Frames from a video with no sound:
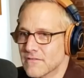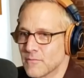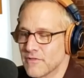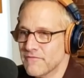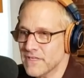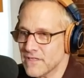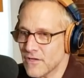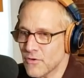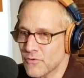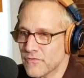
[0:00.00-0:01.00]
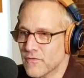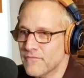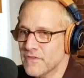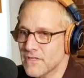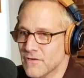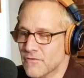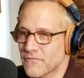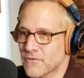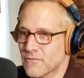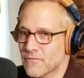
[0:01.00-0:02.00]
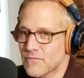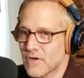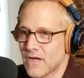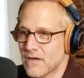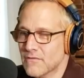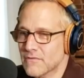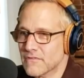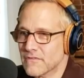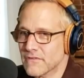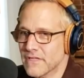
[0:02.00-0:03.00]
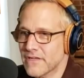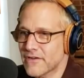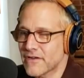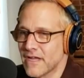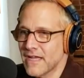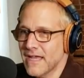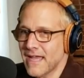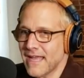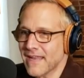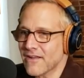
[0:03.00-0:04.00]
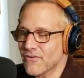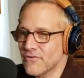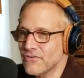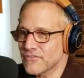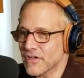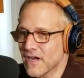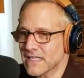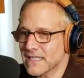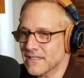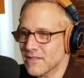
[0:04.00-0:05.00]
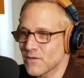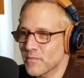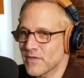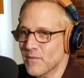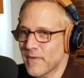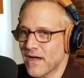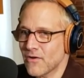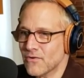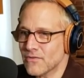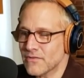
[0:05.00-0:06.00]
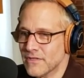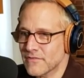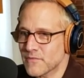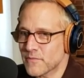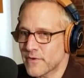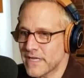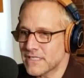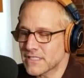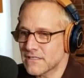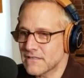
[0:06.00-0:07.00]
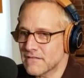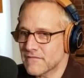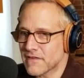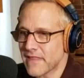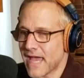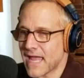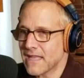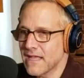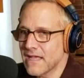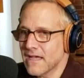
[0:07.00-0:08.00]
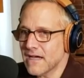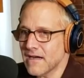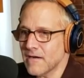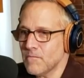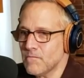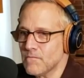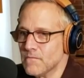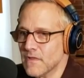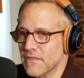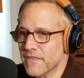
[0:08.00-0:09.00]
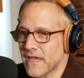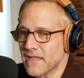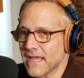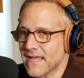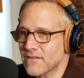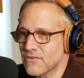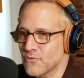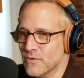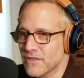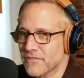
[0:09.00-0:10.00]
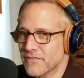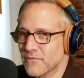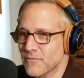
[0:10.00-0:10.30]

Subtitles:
of the videos, the video for We're Still Here, and I heard you talking a little bit about the inspiration for that. That had to do with